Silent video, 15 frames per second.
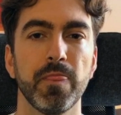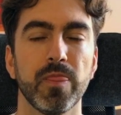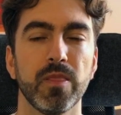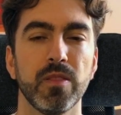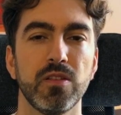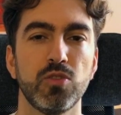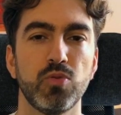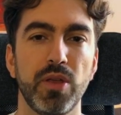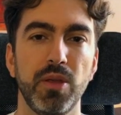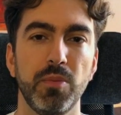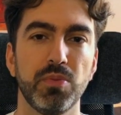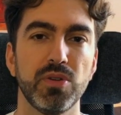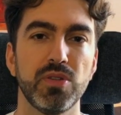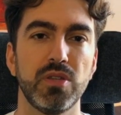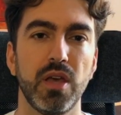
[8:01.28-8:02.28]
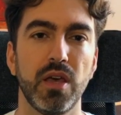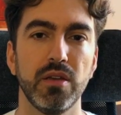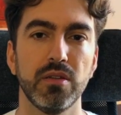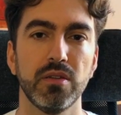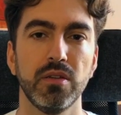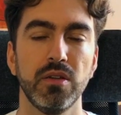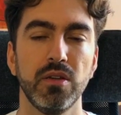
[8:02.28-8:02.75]
20%
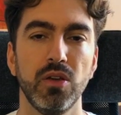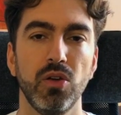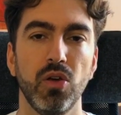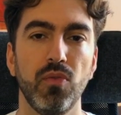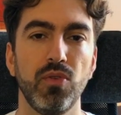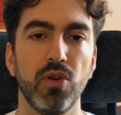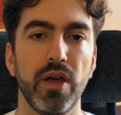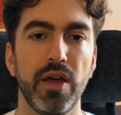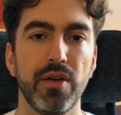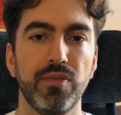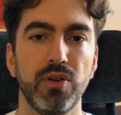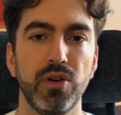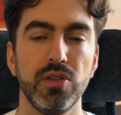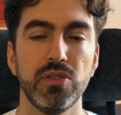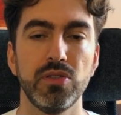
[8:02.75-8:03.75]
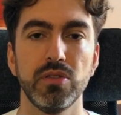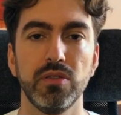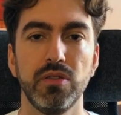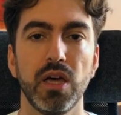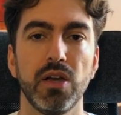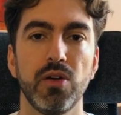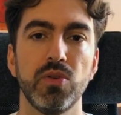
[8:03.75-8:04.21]
of your efforts
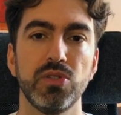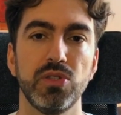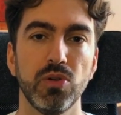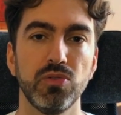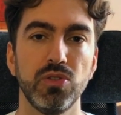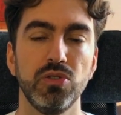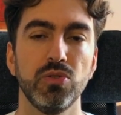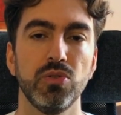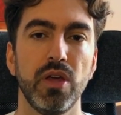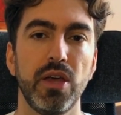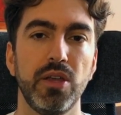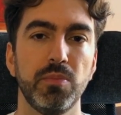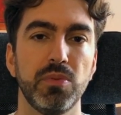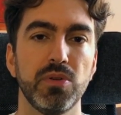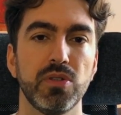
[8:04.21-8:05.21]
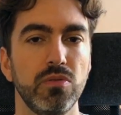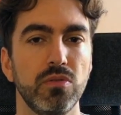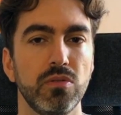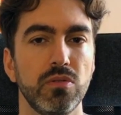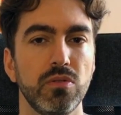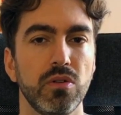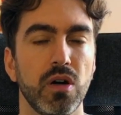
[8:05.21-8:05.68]
that are resulting to the 80%
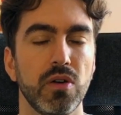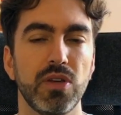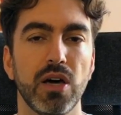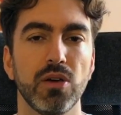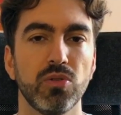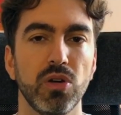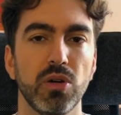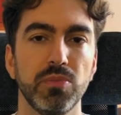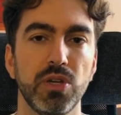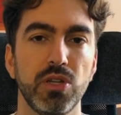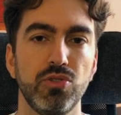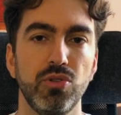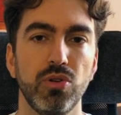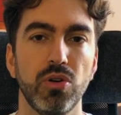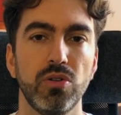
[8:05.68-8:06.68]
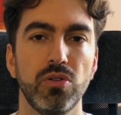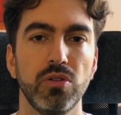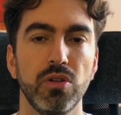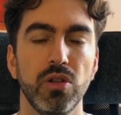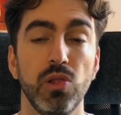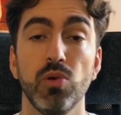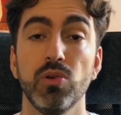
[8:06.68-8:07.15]
of the outcome that you're
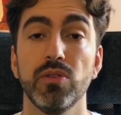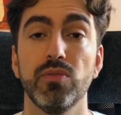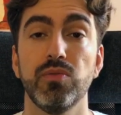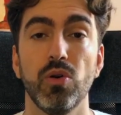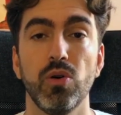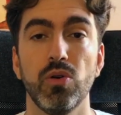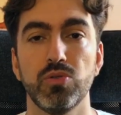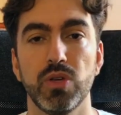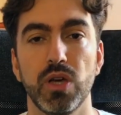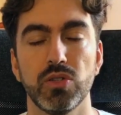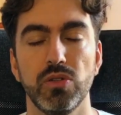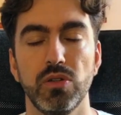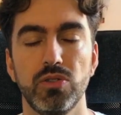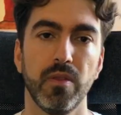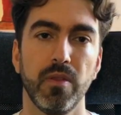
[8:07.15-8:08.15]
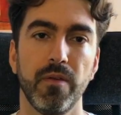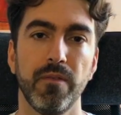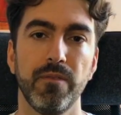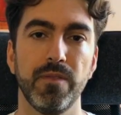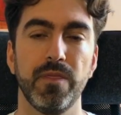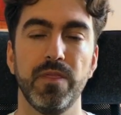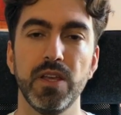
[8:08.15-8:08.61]
looking forward to actually achieving.
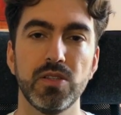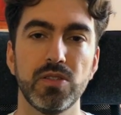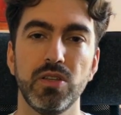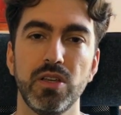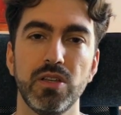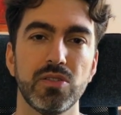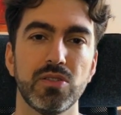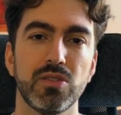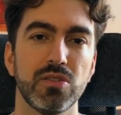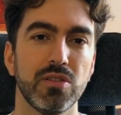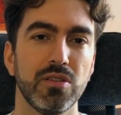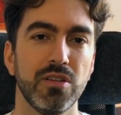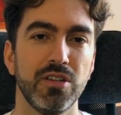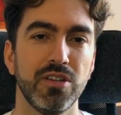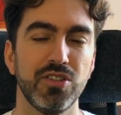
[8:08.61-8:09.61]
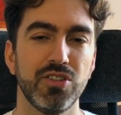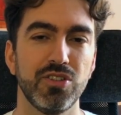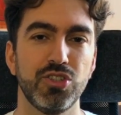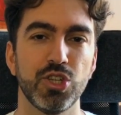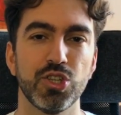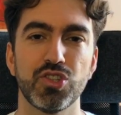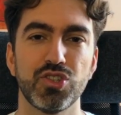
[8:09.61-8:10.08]
This is
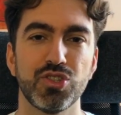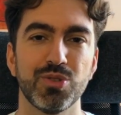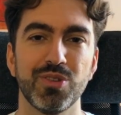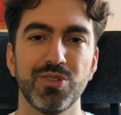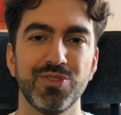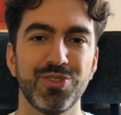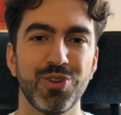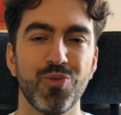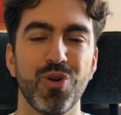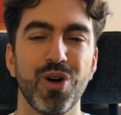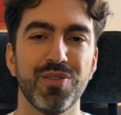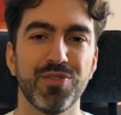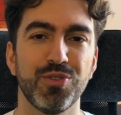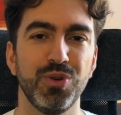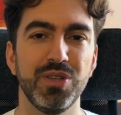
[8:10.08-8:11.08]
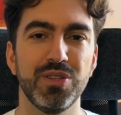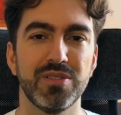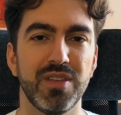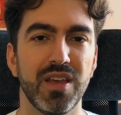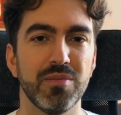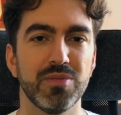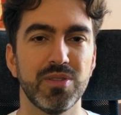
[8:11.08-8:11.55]
just the rough three steps
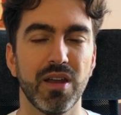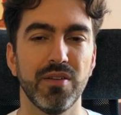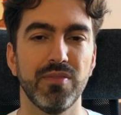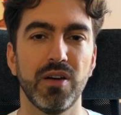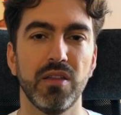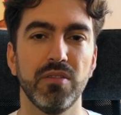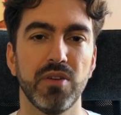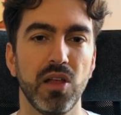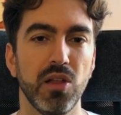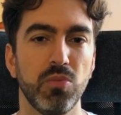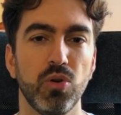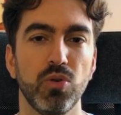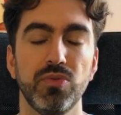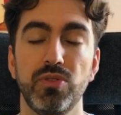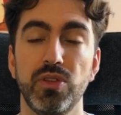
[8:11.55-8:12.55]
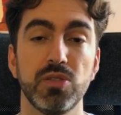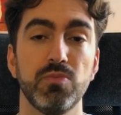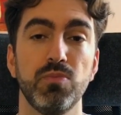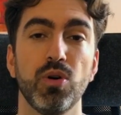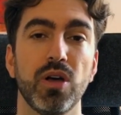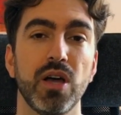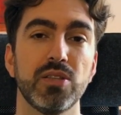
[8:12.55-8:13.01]
that I found valuable. This book
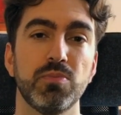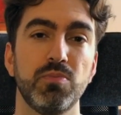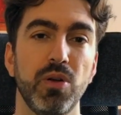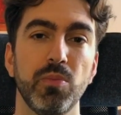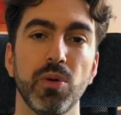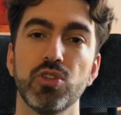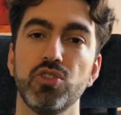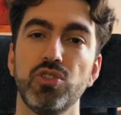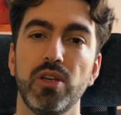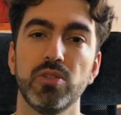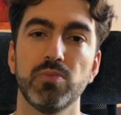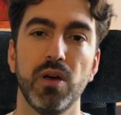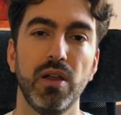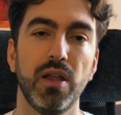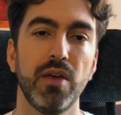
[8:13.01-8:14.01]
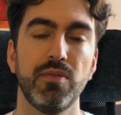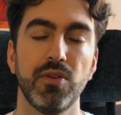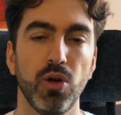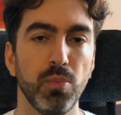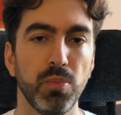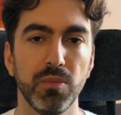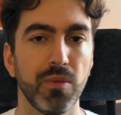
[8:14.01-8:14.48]
has pretty much changed my life and opened
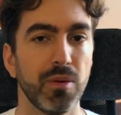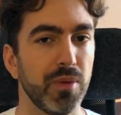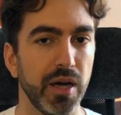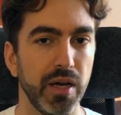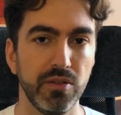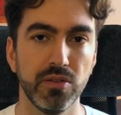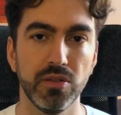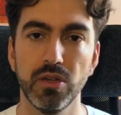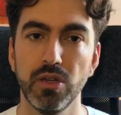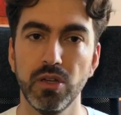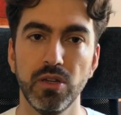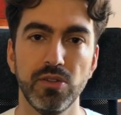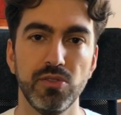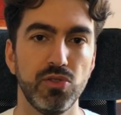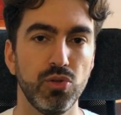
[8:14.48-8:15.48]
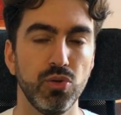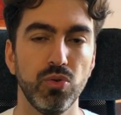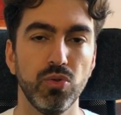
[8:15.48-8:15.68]
my mind to